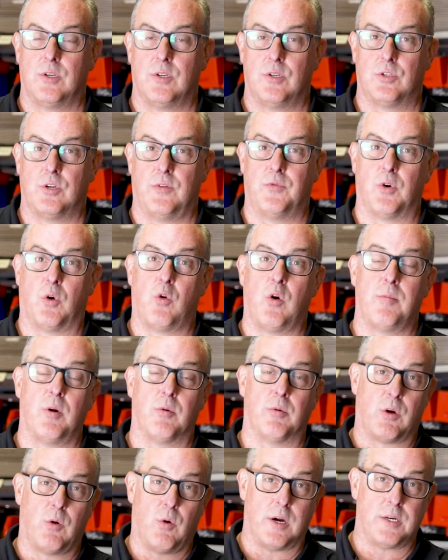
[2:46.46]
So if your equipment
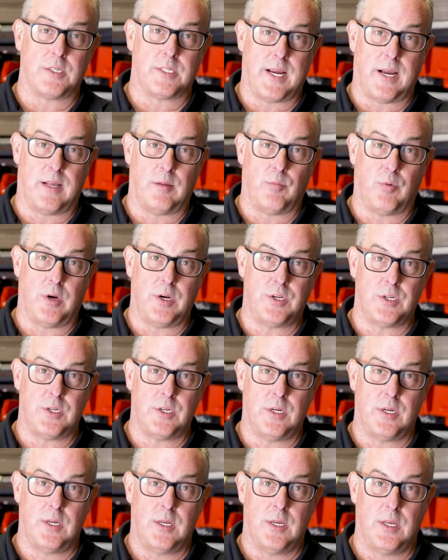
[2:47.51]
requires
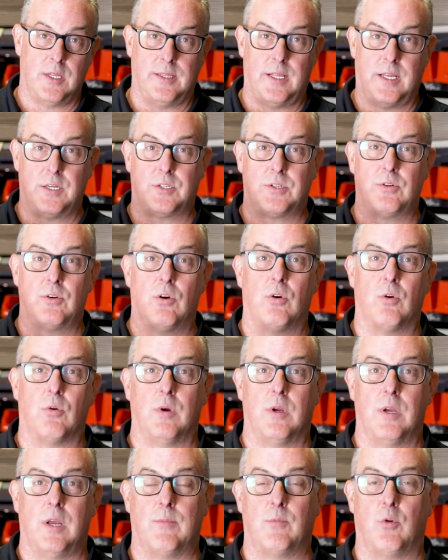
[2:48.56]
calibration, let us know
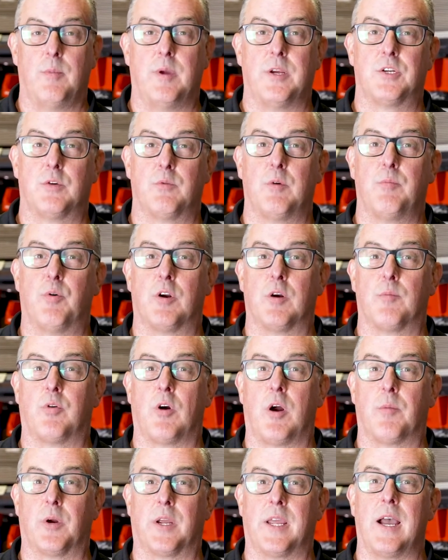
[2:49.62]
and we'll make sure we put a
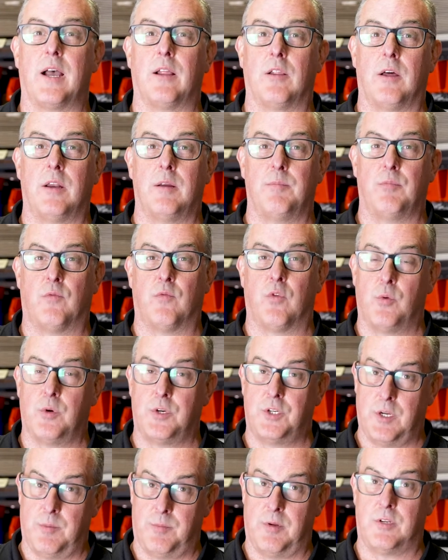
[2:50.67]
proper cal on it before we
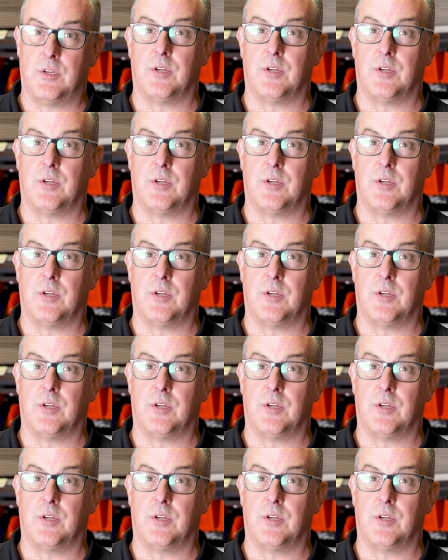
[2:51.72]
ship it